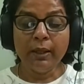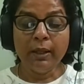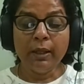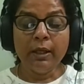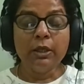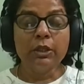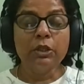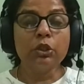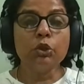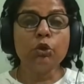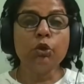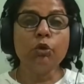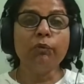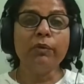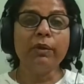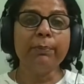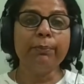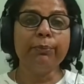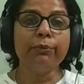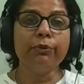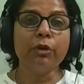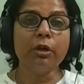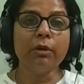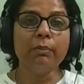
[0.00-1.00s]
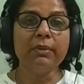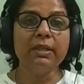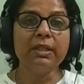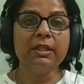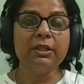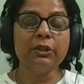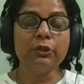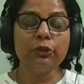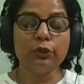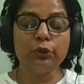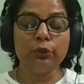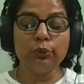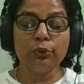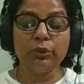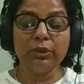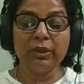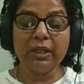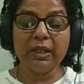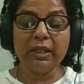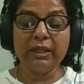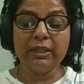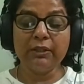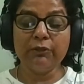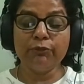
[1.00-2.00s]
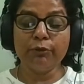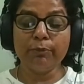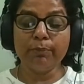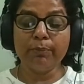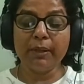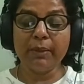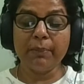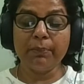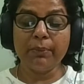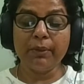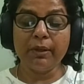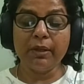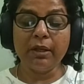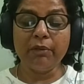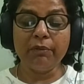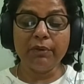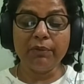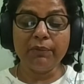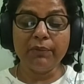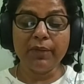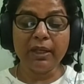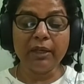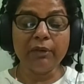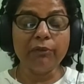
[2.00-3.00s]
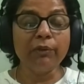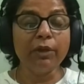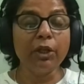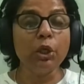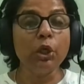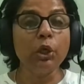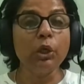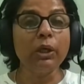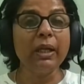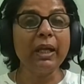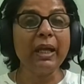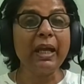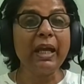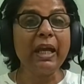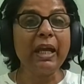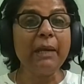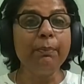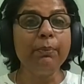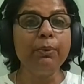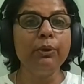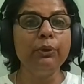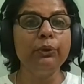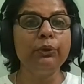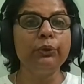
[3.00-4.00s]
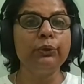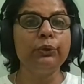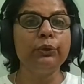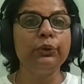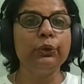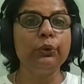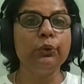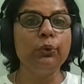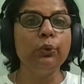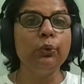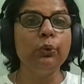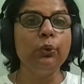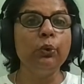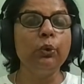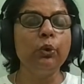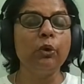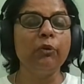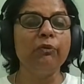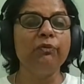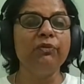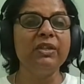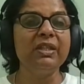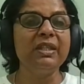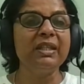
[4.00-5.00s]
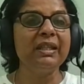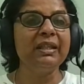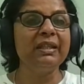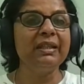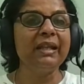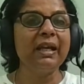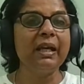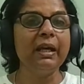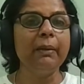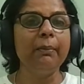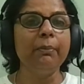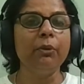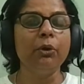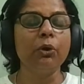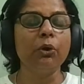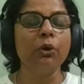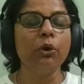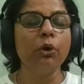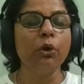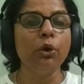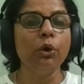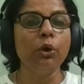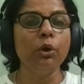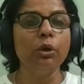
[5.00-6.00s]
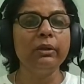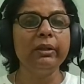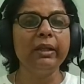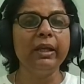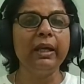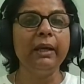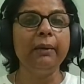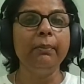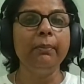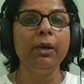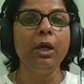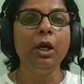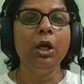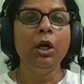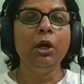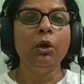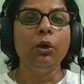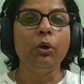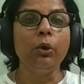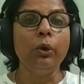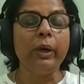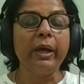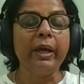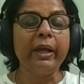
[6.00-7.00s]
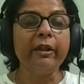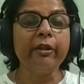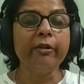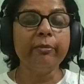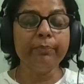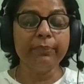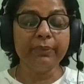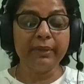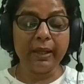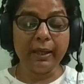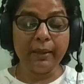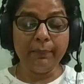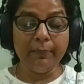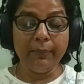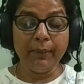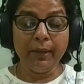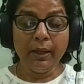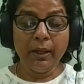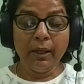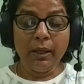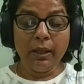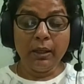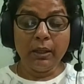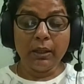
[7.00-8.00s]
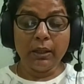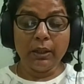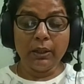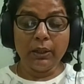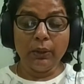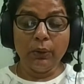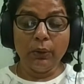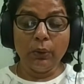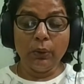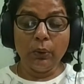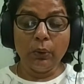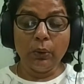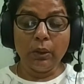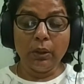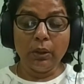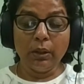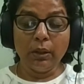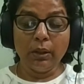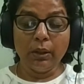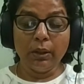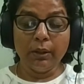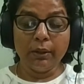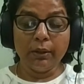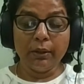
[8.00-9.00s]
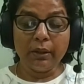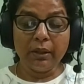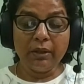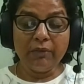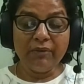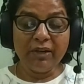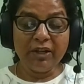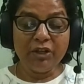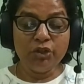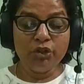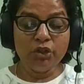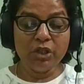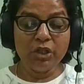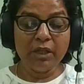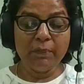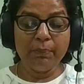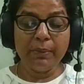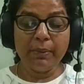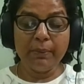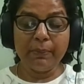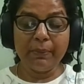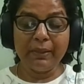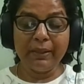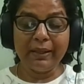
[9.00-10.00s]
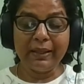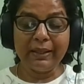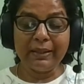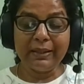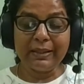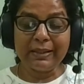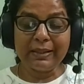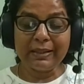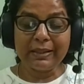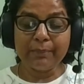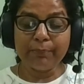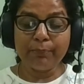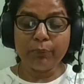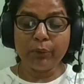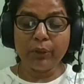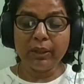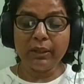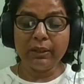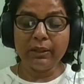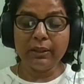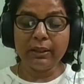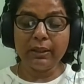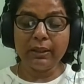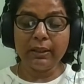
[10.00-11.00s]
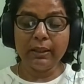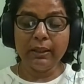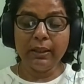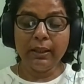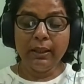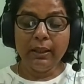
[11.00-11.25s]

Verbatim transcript: So we promise to do things for people. Then when we're, not able to do or visit them or call them or help them, you know, uh, eventually people get disappointed.